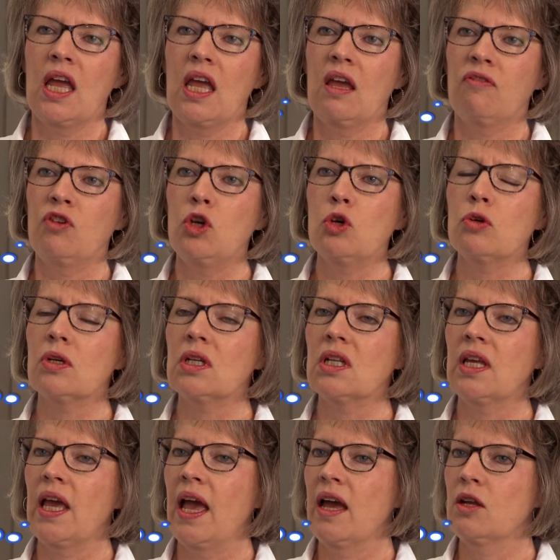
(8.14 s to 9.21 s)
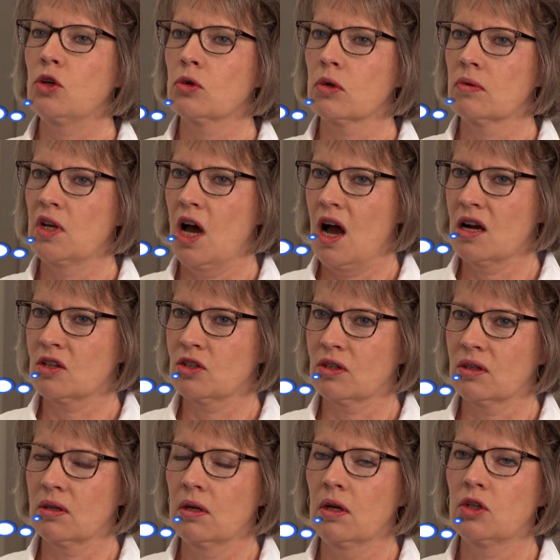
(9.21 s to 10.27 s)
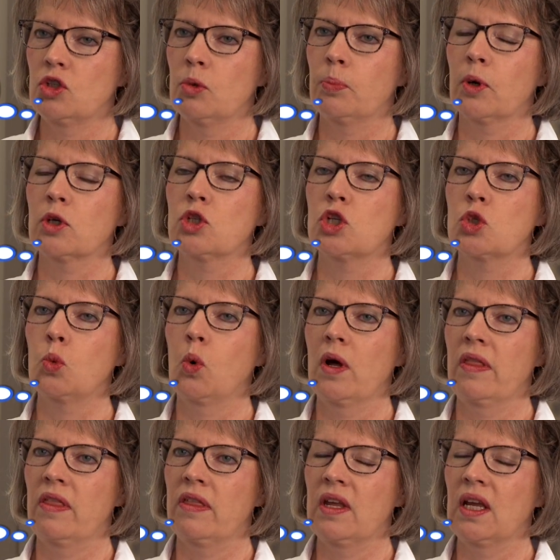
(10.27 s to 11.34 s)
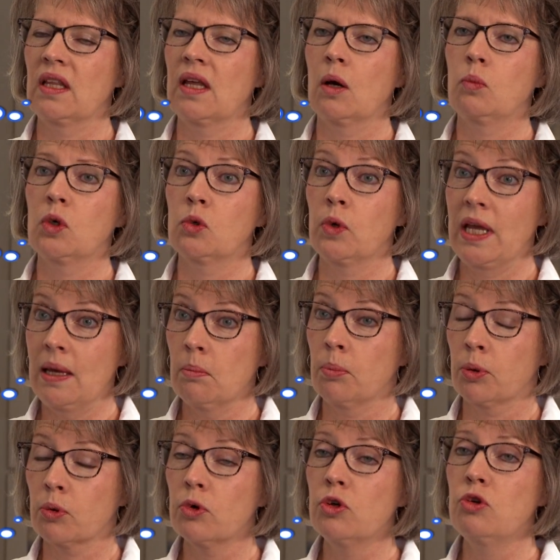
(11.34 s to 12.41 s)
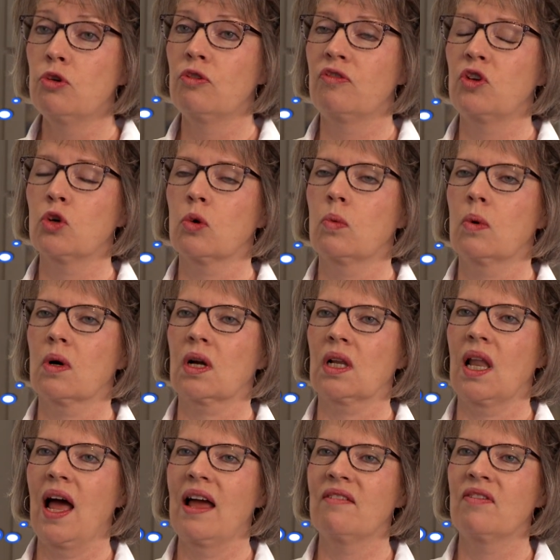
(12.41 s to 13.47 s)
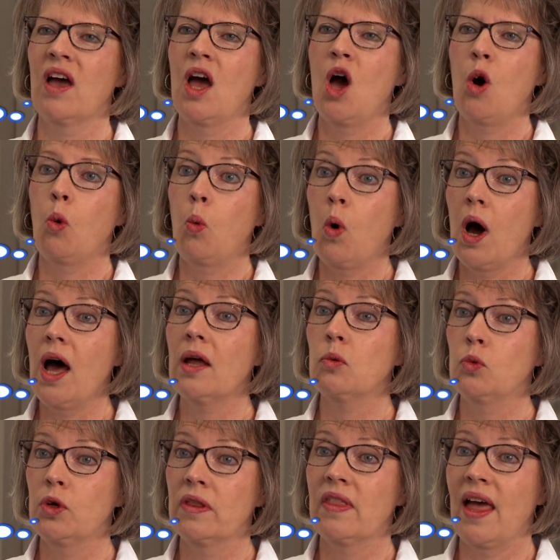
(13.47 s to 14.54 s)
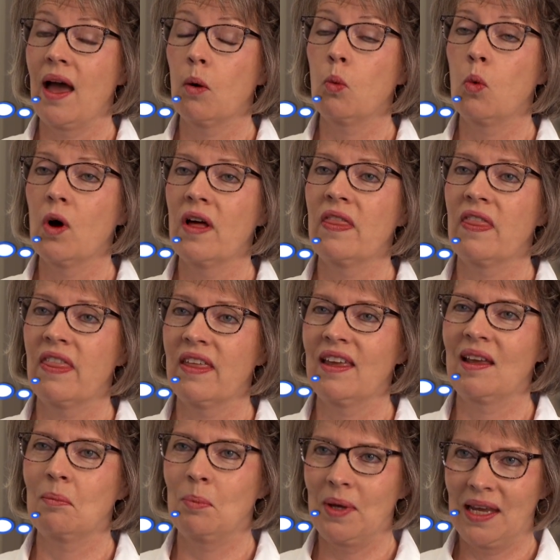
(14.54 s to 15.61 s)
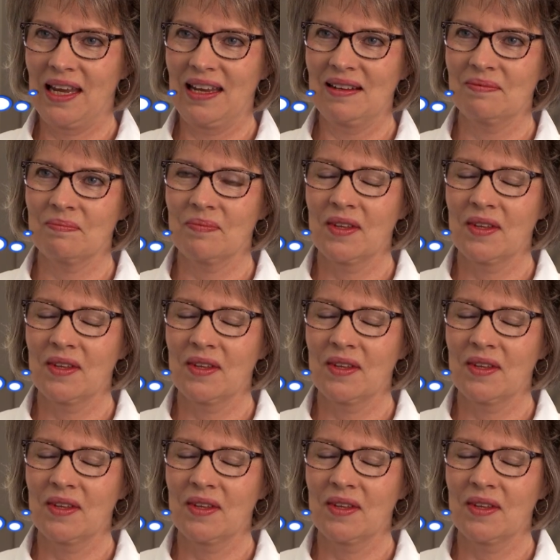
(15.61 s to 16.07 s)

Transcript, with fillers: if you could get your doctor to purchase one thing that would improve your work life, what would that one thing be?